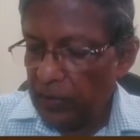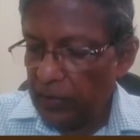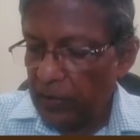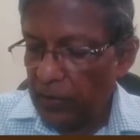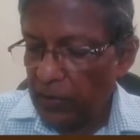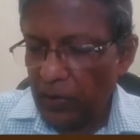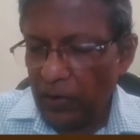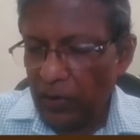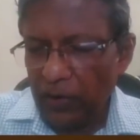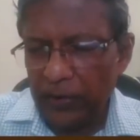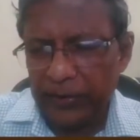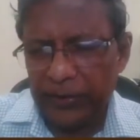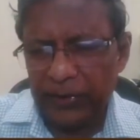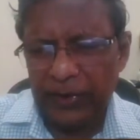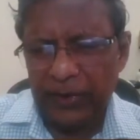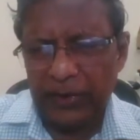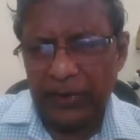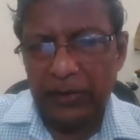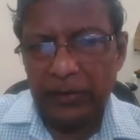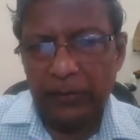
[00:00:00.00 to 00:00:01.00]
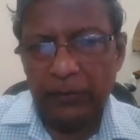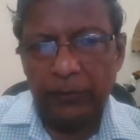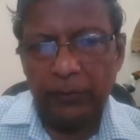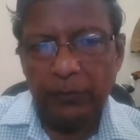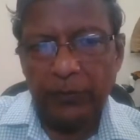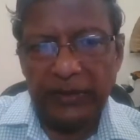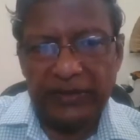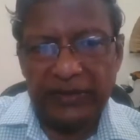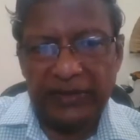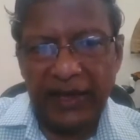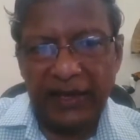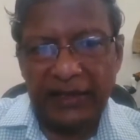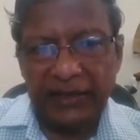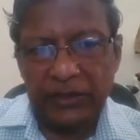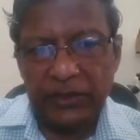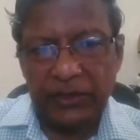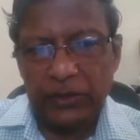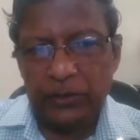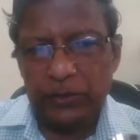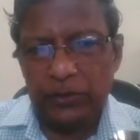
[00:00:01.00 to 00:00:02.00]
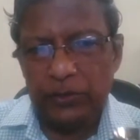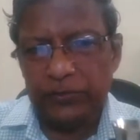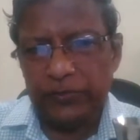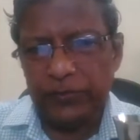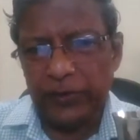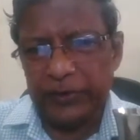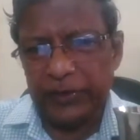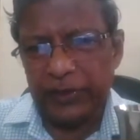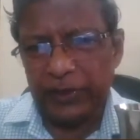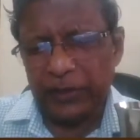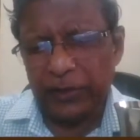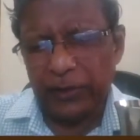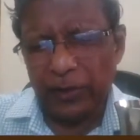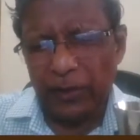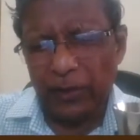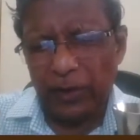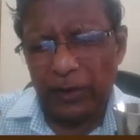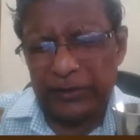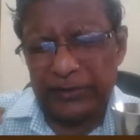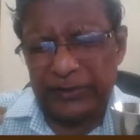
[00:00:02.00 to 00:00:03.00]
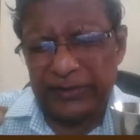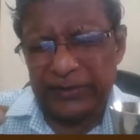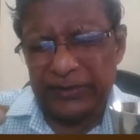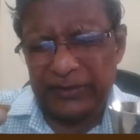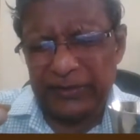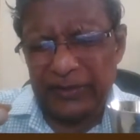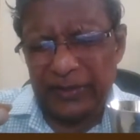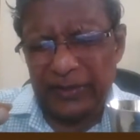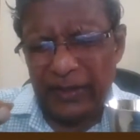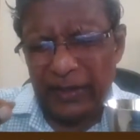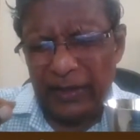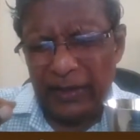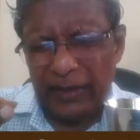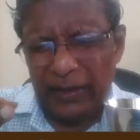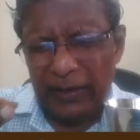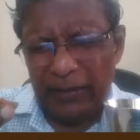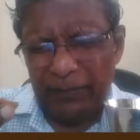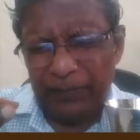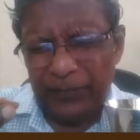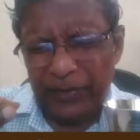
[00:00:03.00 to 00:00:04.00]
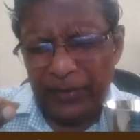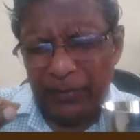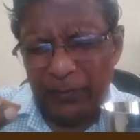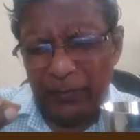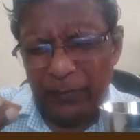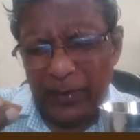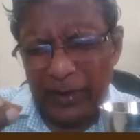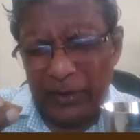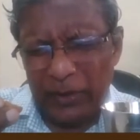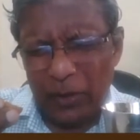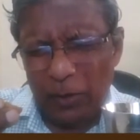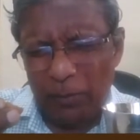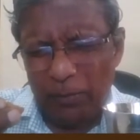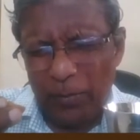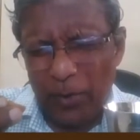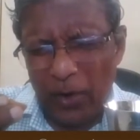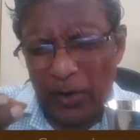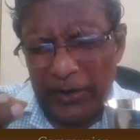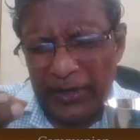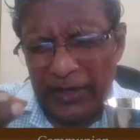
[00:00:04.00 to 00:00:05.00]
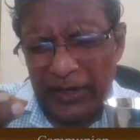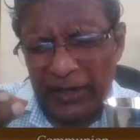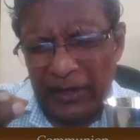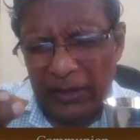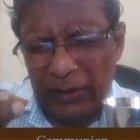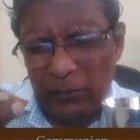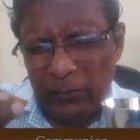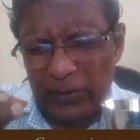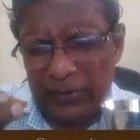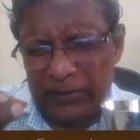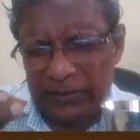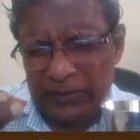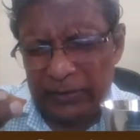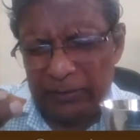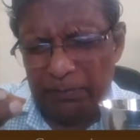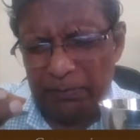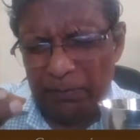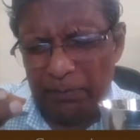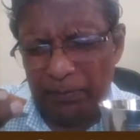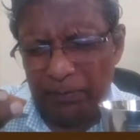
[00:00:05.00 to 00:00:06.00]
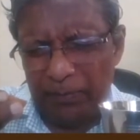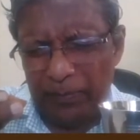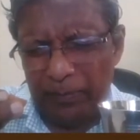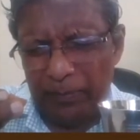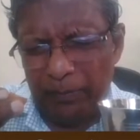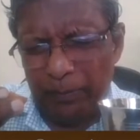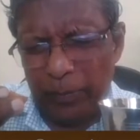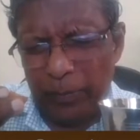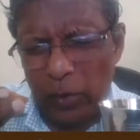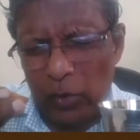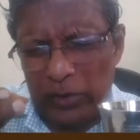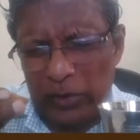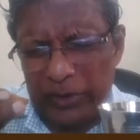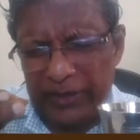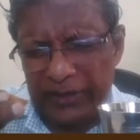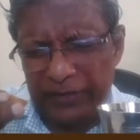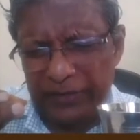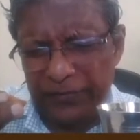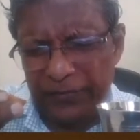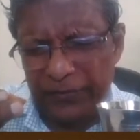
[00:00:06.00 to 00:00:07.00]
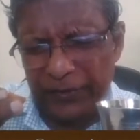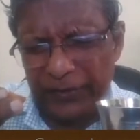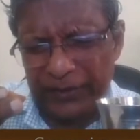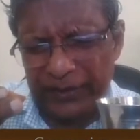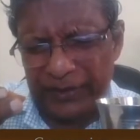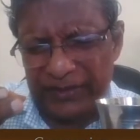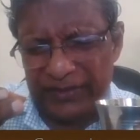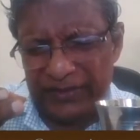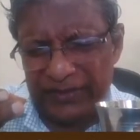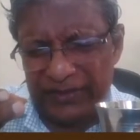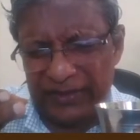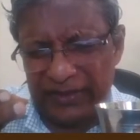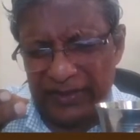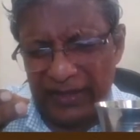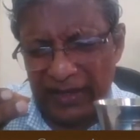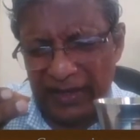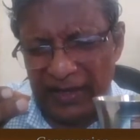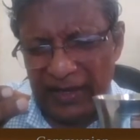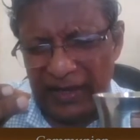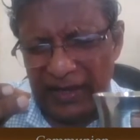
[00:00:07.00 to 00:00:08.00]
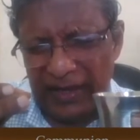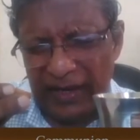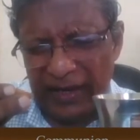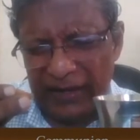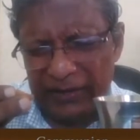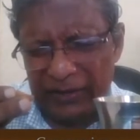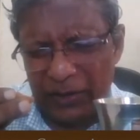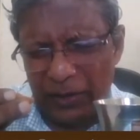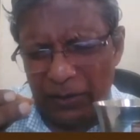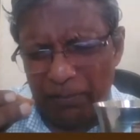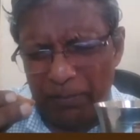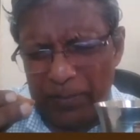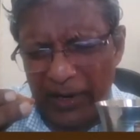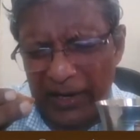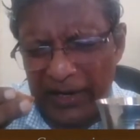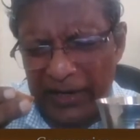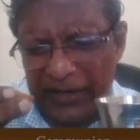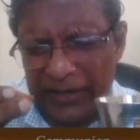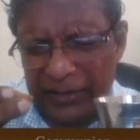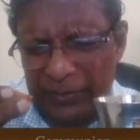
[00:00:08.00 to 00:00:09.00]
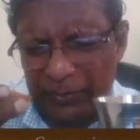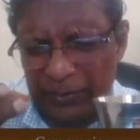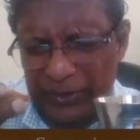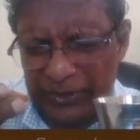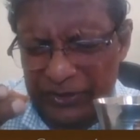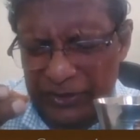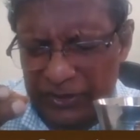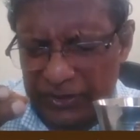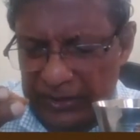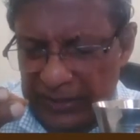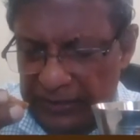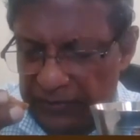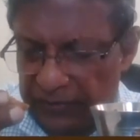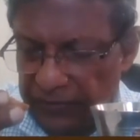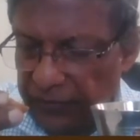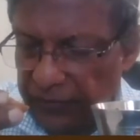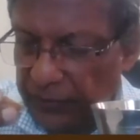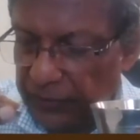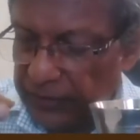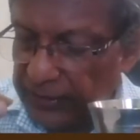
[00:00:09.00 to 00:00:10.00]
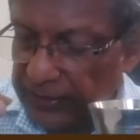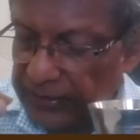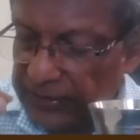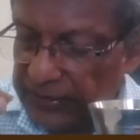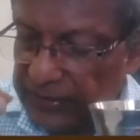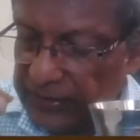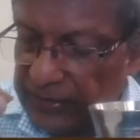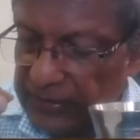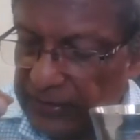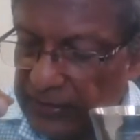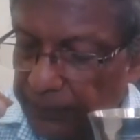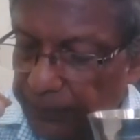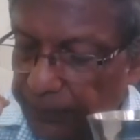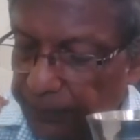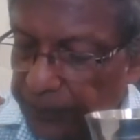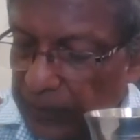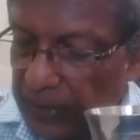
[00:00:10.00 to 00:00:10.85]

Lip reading: Lord, we thank you for the cross where your body was broken for us and your blood was shed for us.